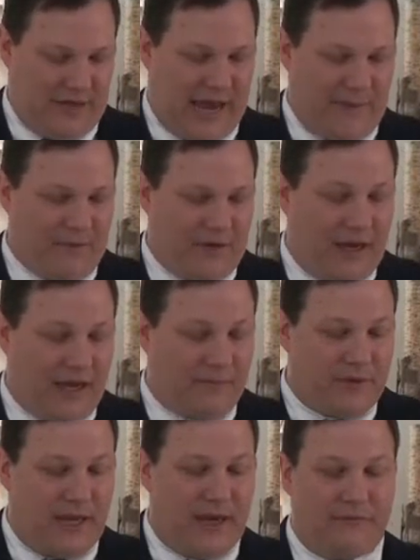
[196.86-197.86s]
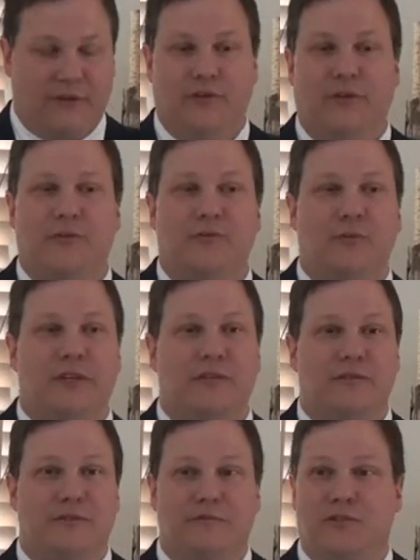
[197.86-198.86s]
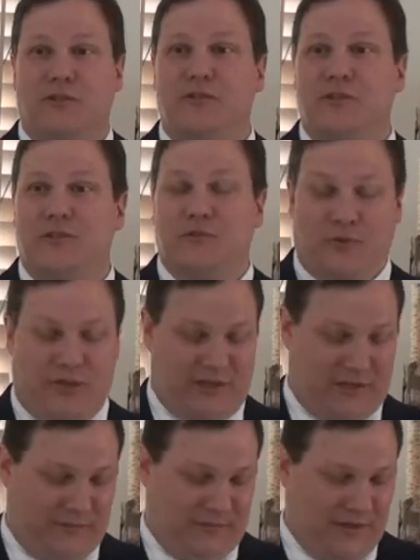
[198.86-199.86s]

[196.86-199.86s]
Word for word: It happened, I happened to have one of those weeks just this week.